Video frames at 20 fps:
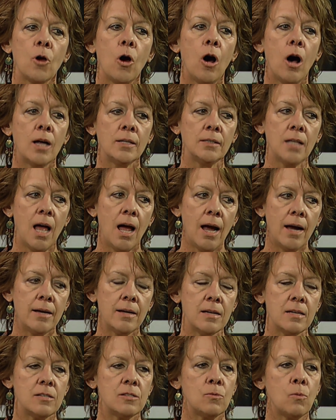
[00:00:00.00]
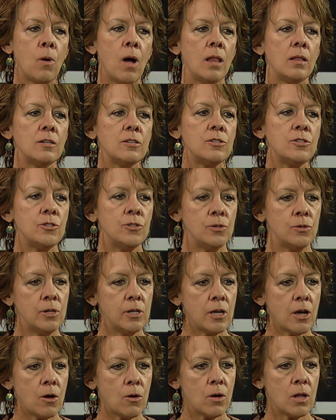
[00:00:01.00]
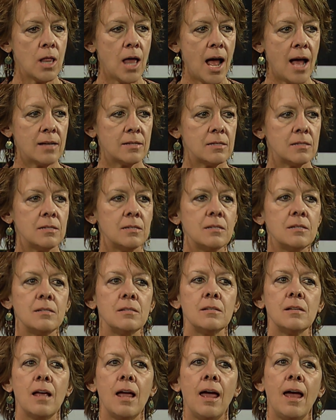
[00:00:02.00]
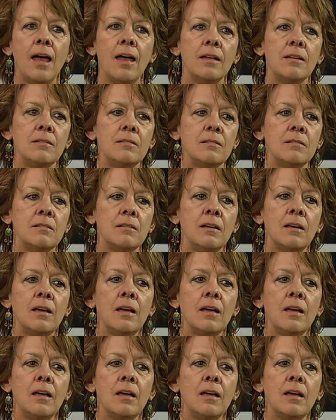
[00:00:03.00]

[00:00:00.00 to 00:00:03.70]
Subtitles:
online as well as studio classes, and